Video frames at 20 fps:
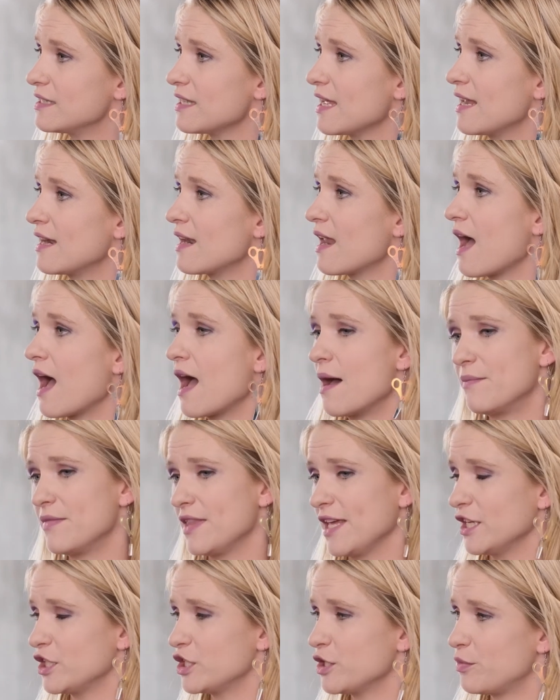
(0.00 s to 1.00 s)
and I'm
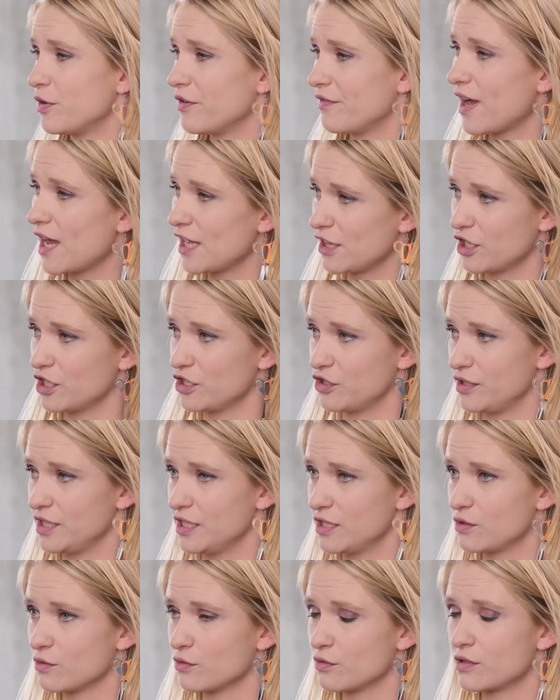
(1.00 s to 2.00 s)
there to provide those
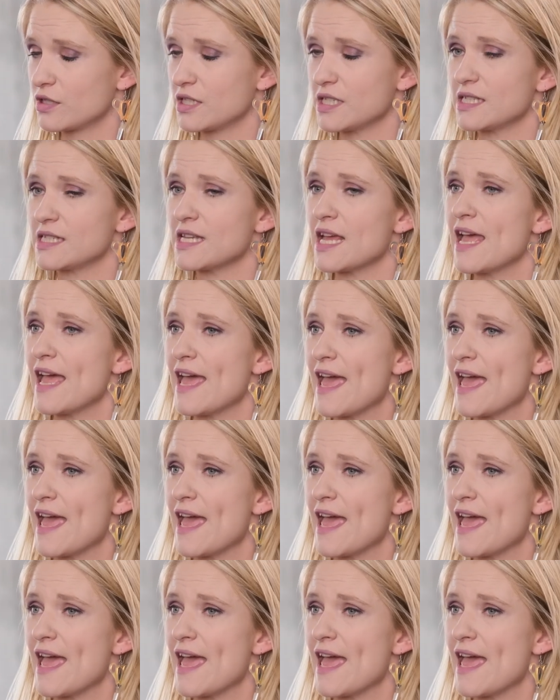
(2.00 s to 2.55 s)
resources.